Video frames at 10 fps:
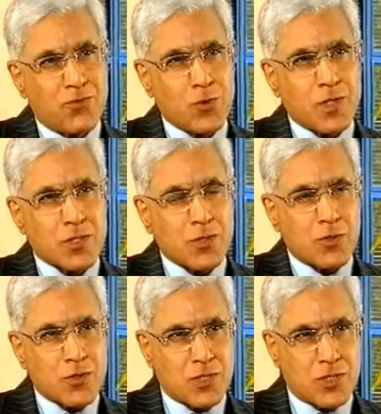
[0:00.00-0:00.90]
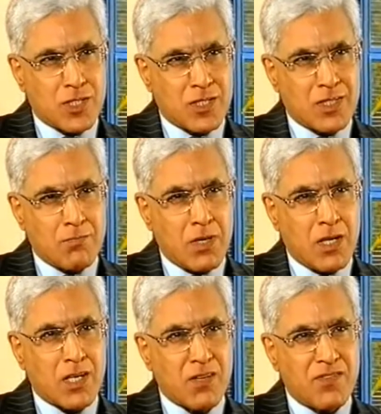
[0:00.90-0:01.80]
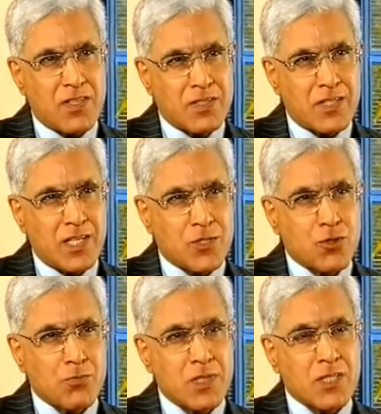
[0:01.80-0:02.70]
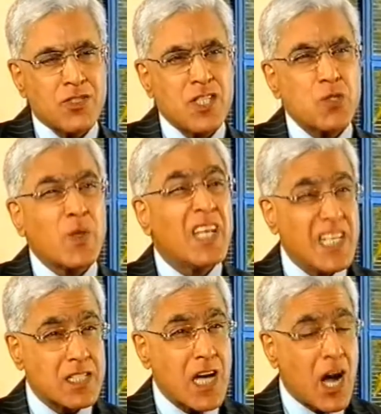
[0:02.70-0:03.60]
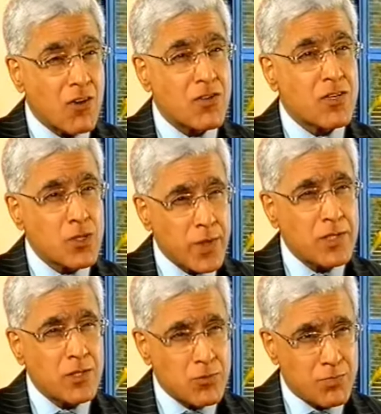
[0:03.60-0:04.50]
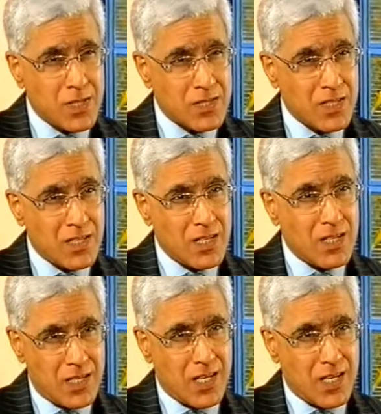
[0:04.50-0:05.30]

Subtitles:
a few years ago suggested that parking fees in Delhi should be increased to at least 120 rupees a